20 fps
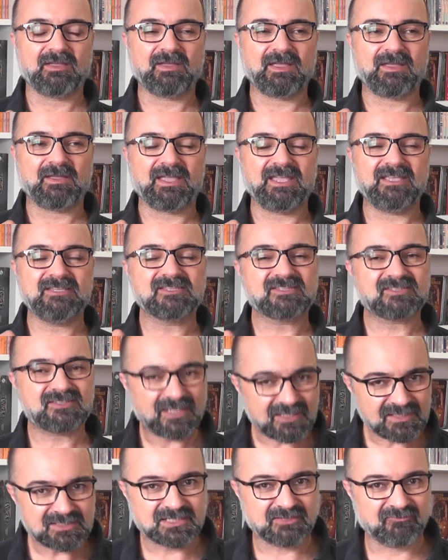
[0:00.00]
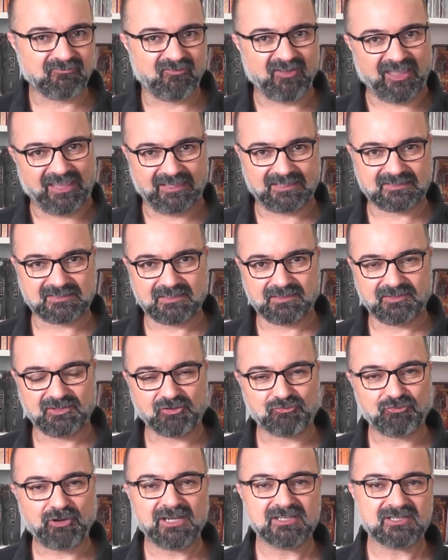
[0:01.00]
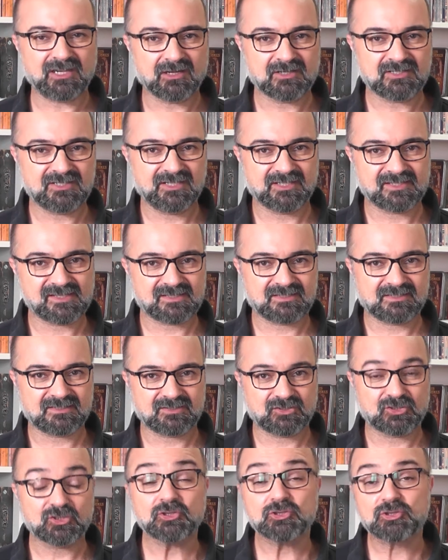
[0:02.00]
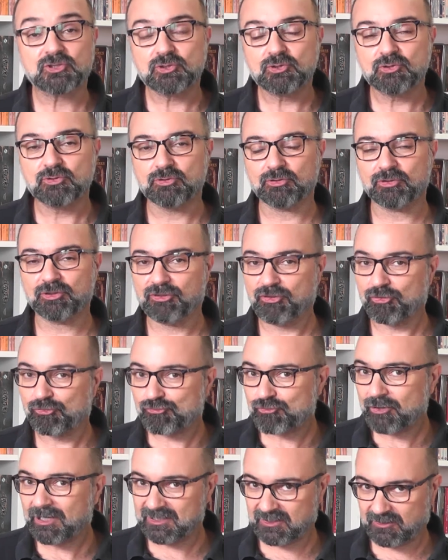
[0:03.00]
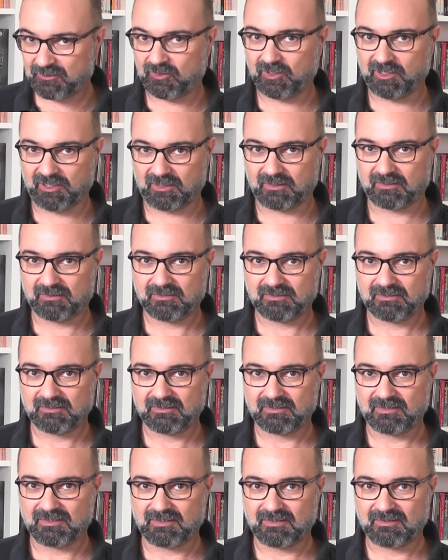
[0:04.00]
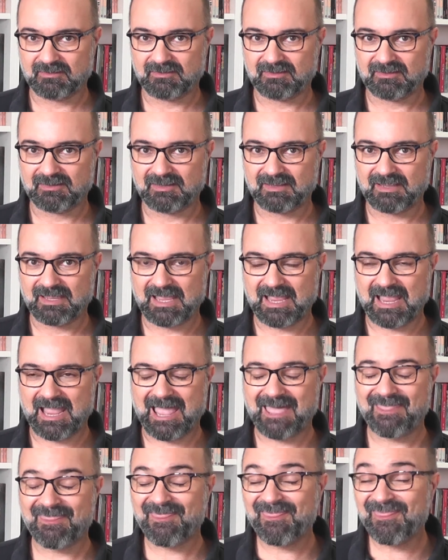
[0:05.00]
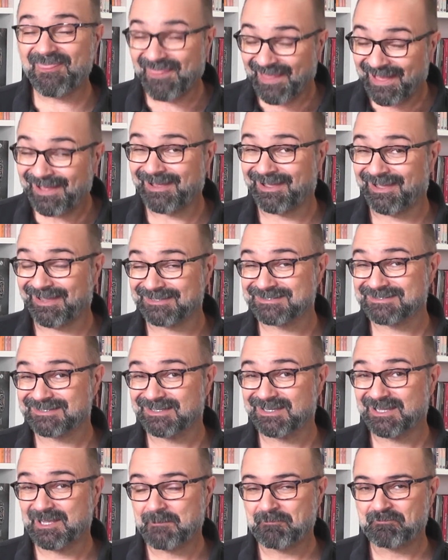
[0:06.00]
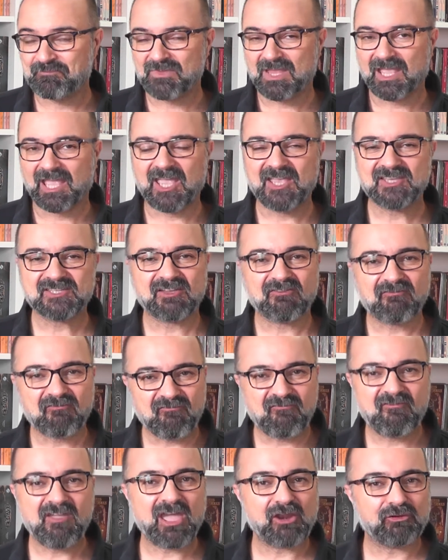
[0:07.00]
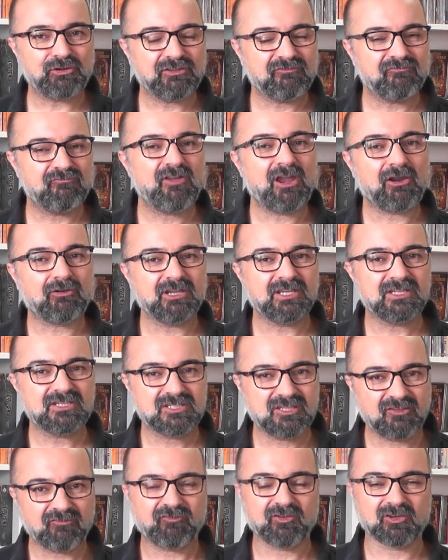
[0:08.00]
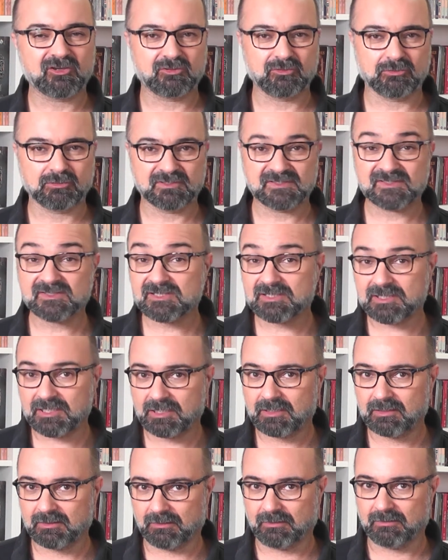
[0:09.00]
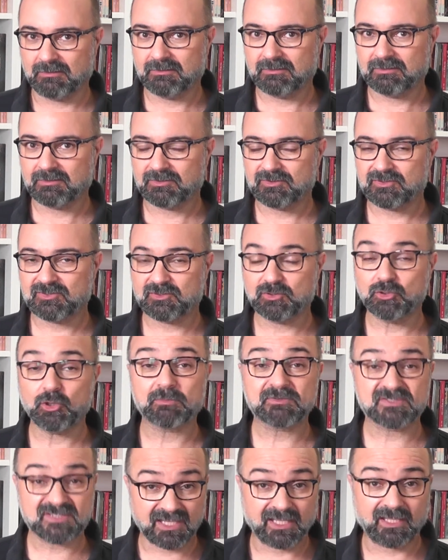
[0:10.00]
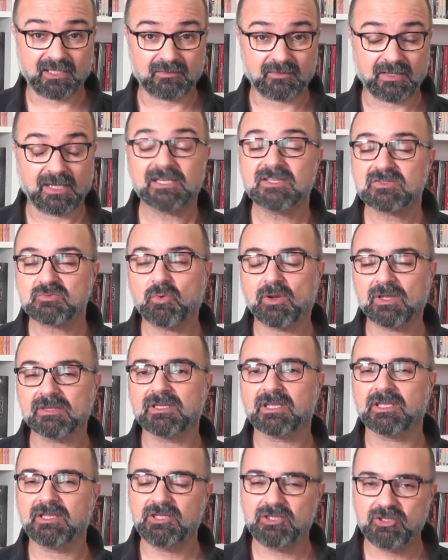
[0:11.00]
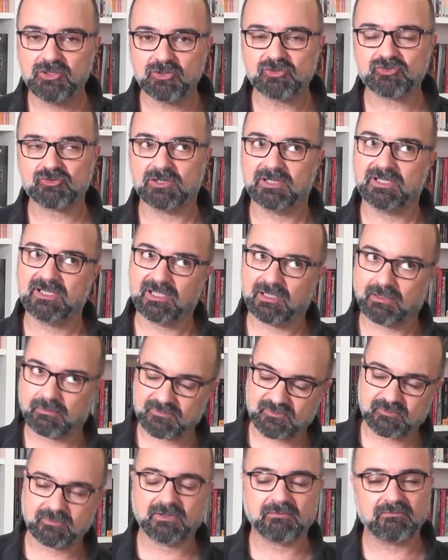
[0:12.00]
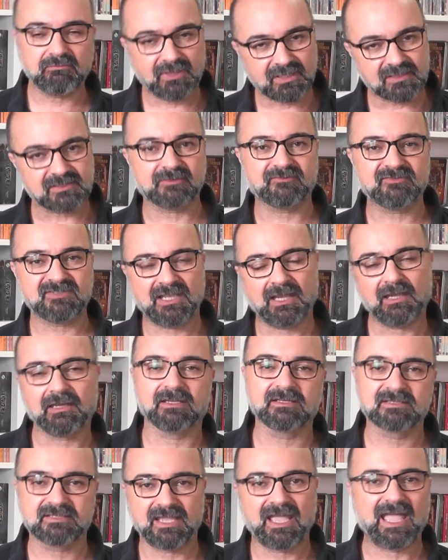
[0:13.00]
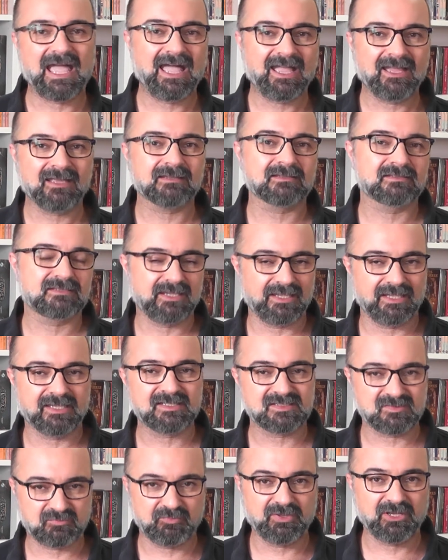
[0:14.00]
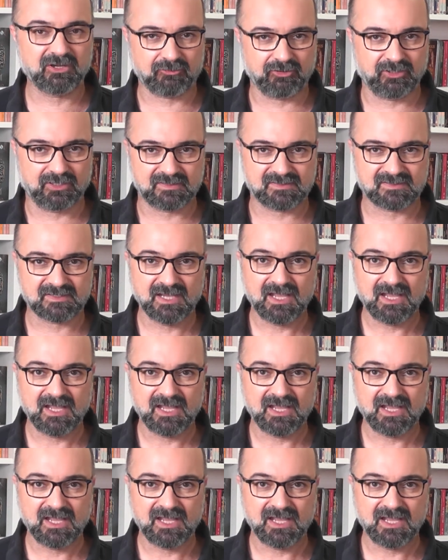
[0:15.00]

incentivate the right artists to do the right thing. And that is a very difficult skill to obtain. And it's one that usually comes with a mix of talent and experience,